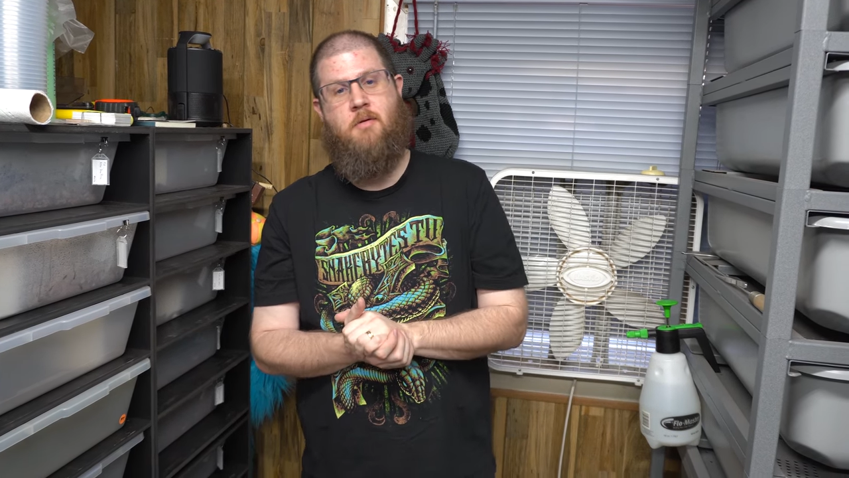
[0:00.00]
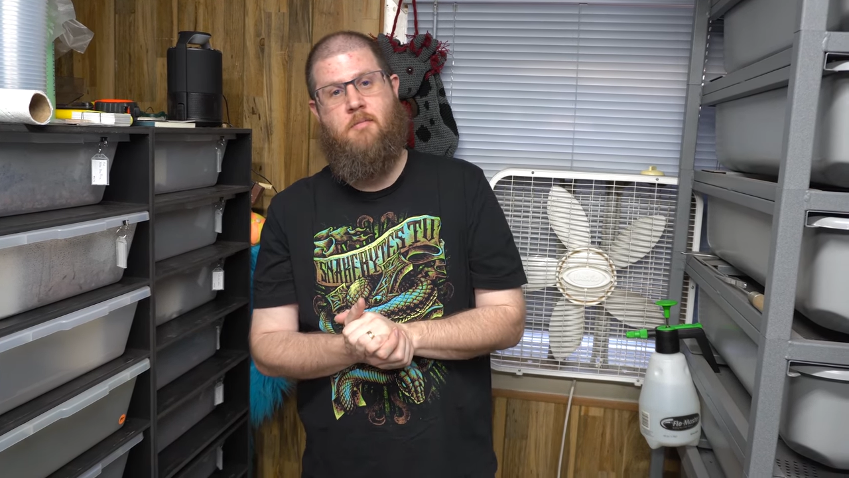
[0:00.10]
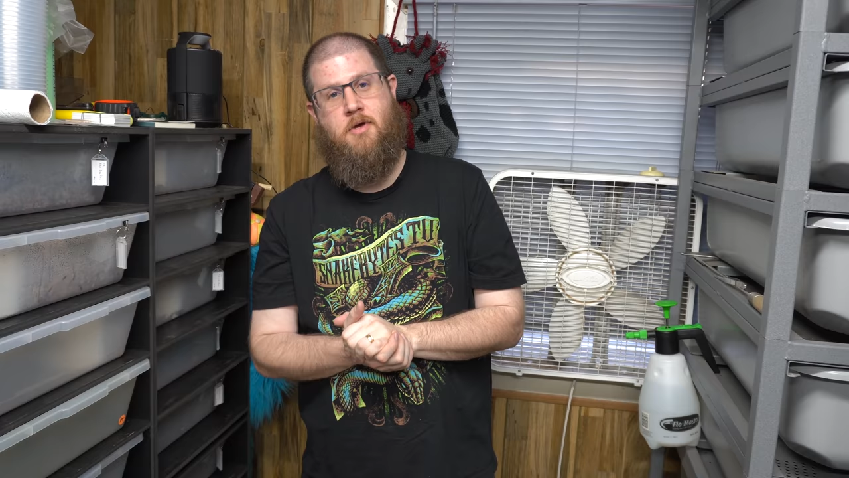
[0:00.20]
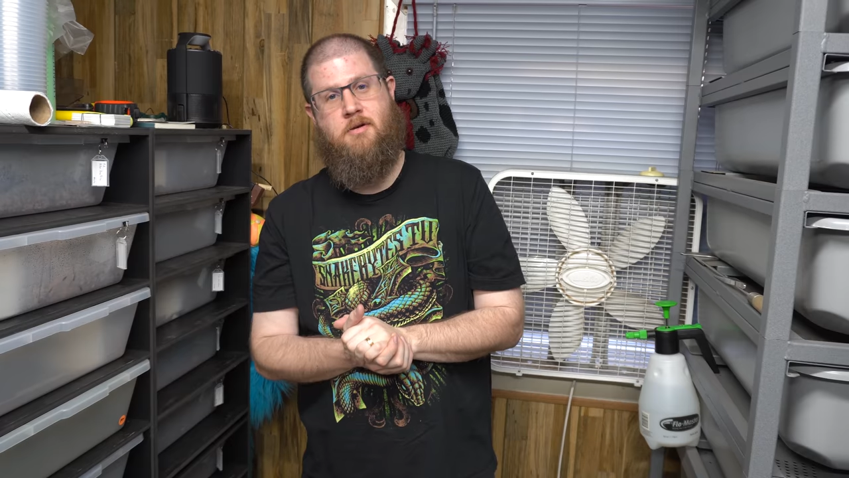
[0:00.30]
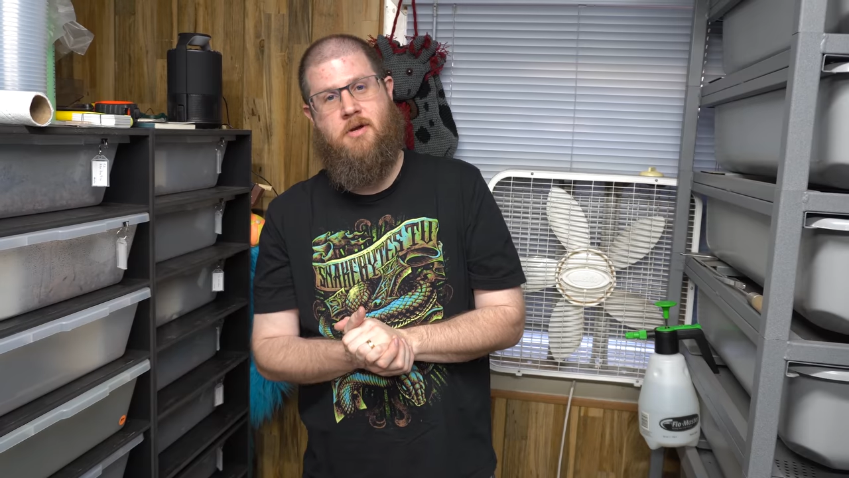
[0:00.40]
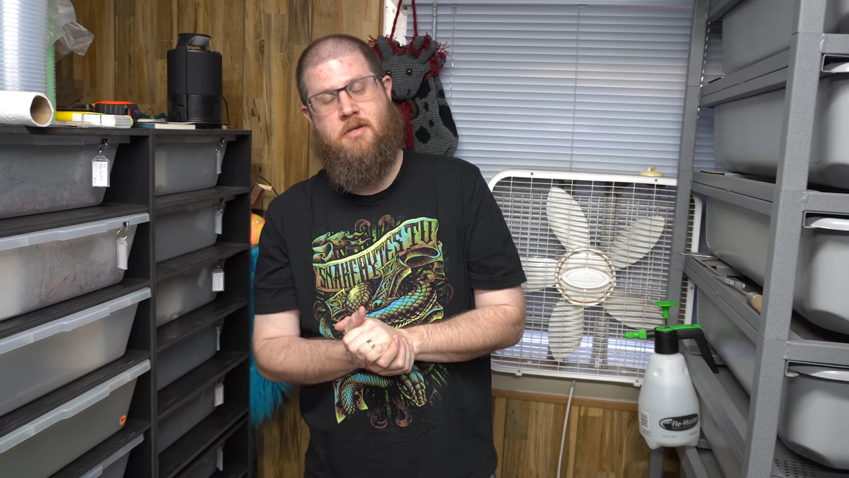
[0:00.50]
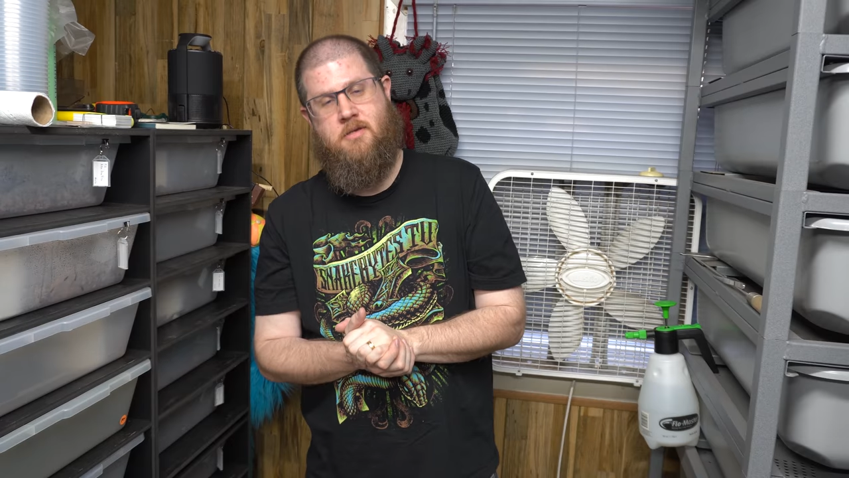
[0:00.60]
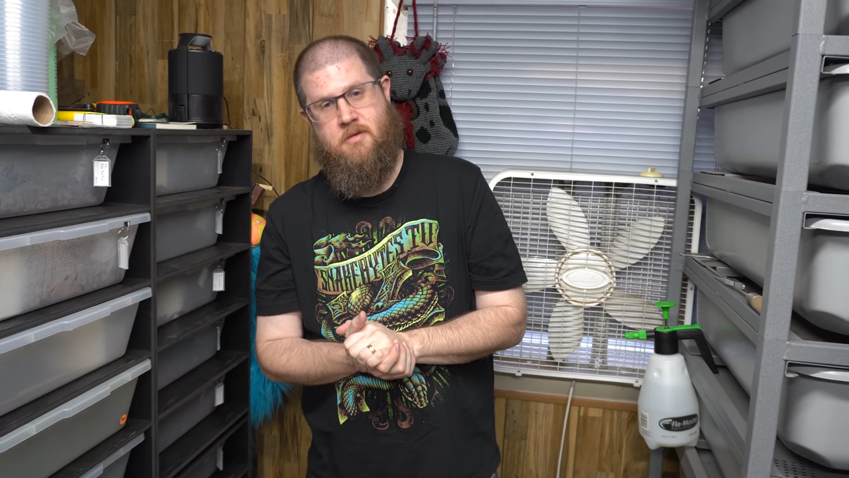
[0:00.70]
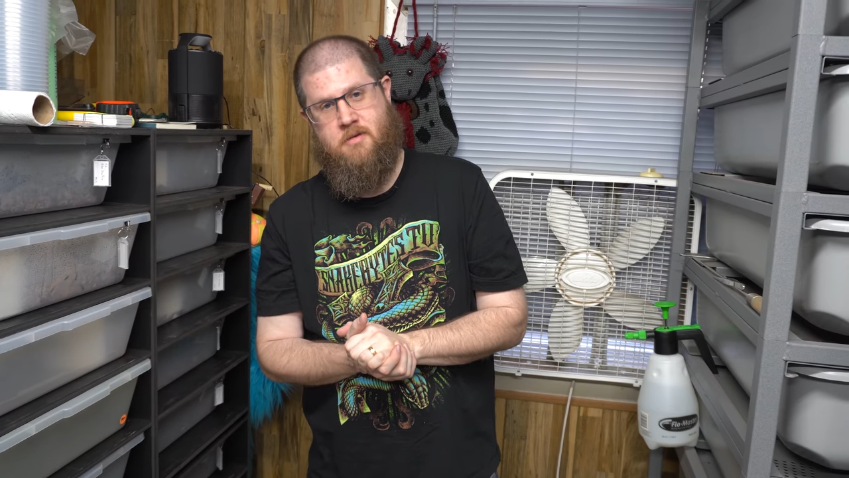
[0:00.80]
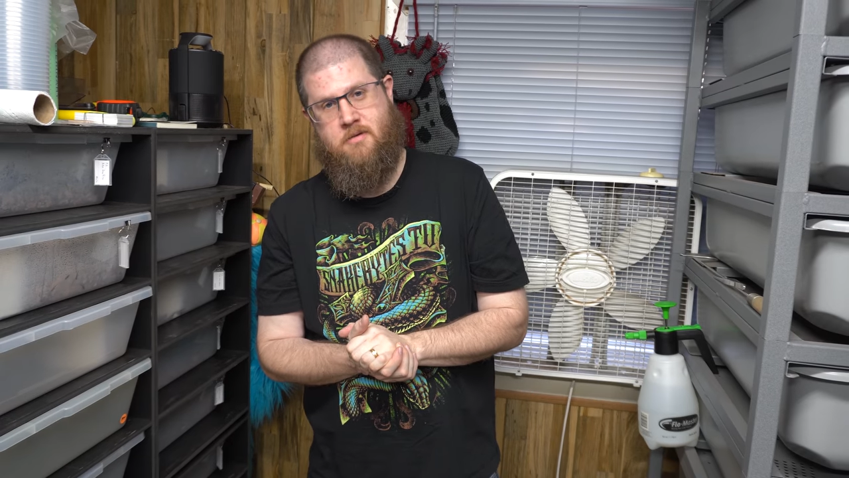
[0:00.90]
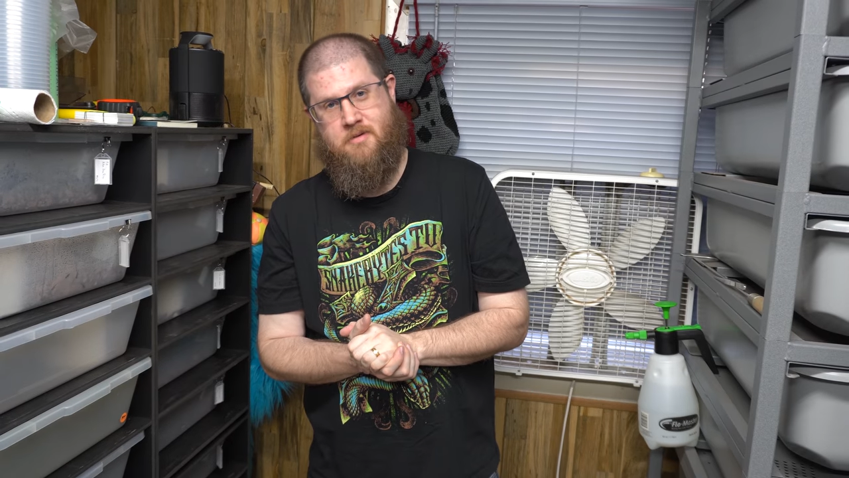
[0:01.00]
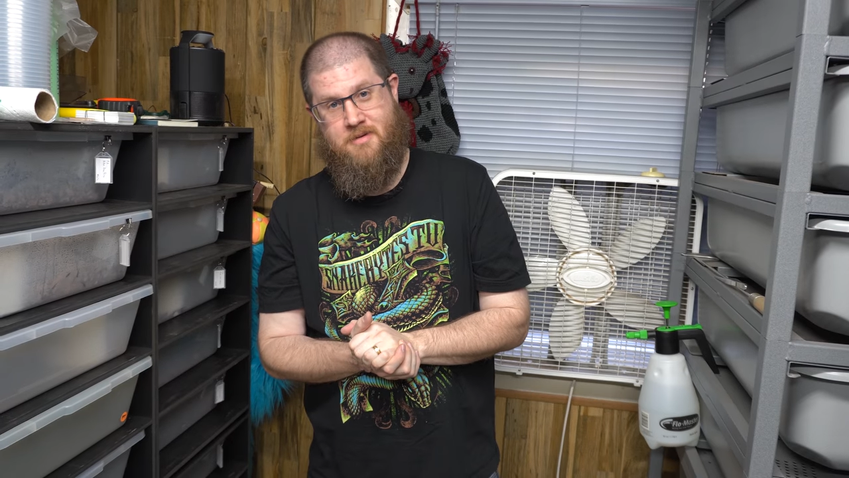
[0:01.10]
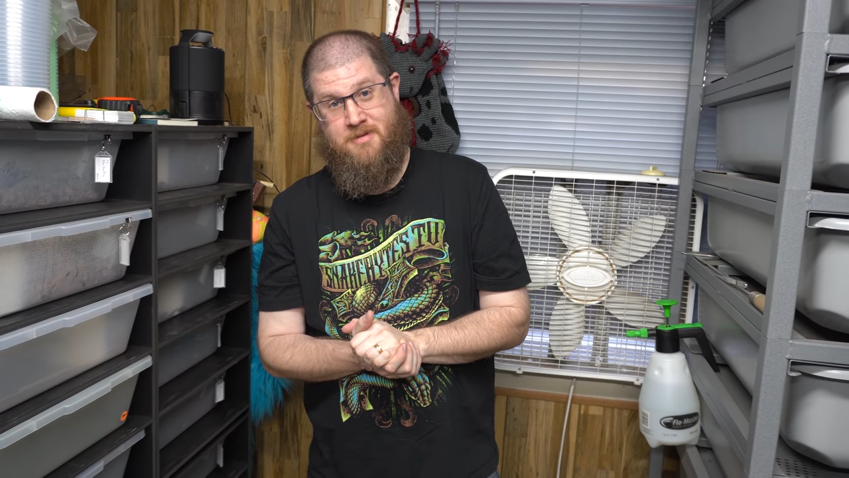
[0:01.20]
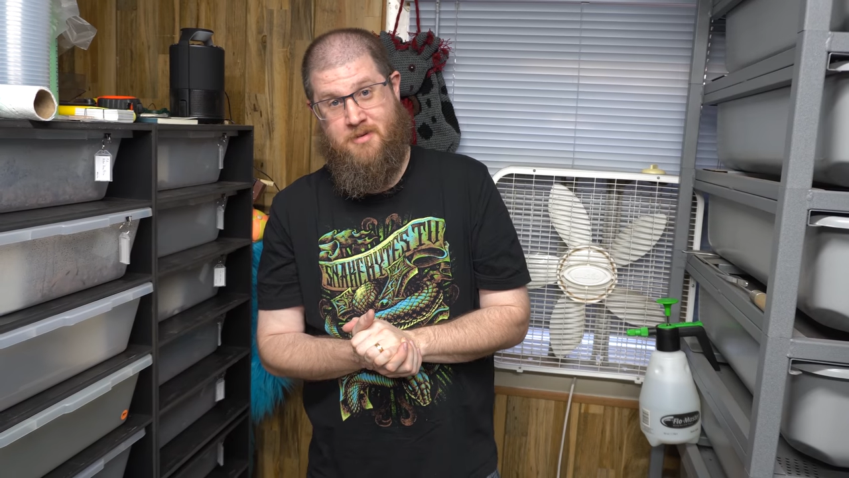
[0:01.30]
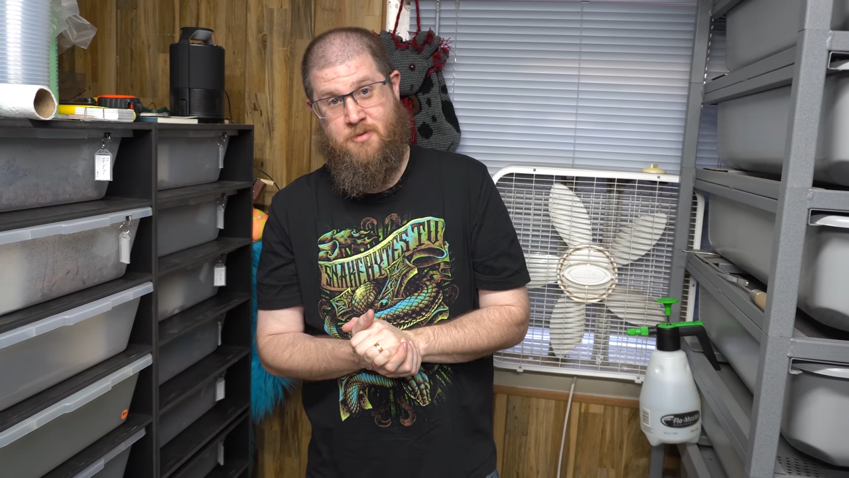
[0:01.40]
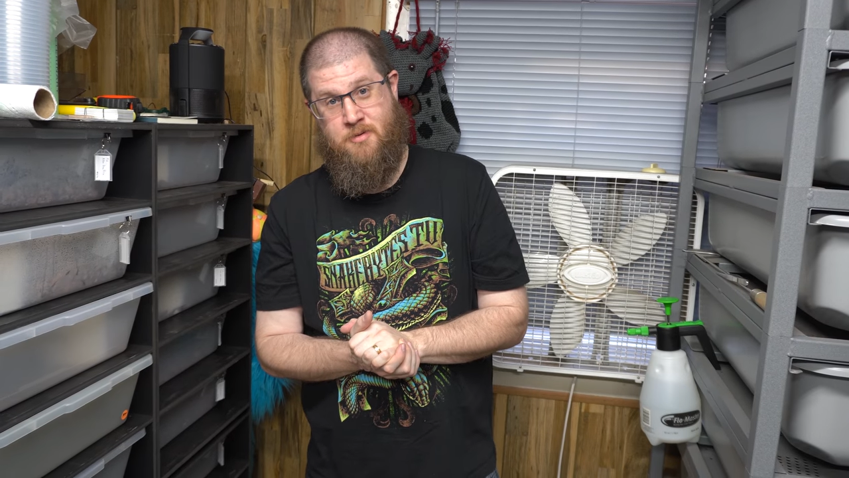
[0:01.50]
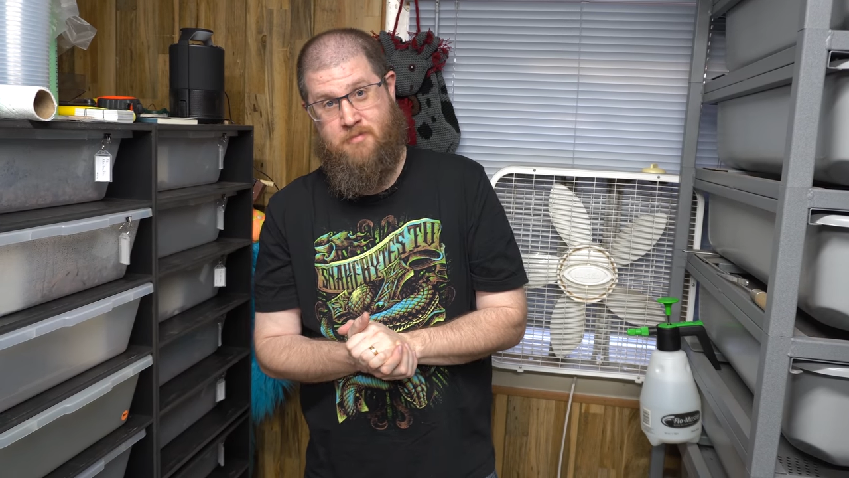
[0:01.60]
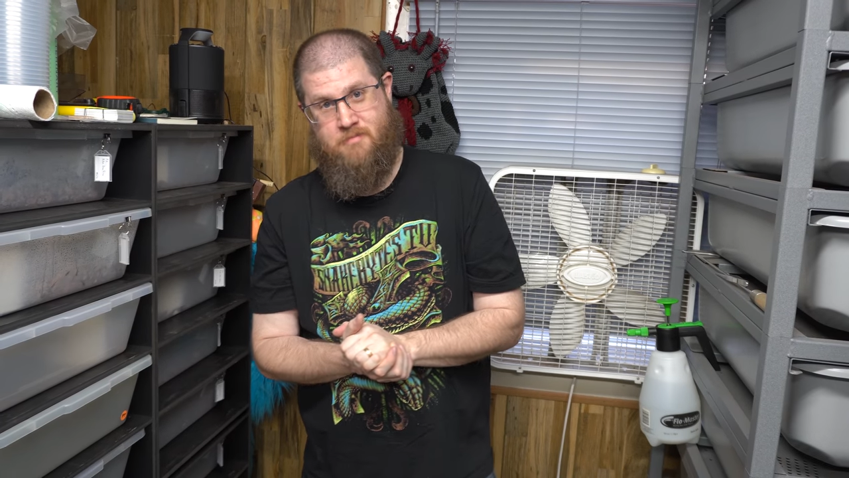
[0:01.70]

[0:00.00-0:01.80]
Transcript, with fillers: better ideas, let us know.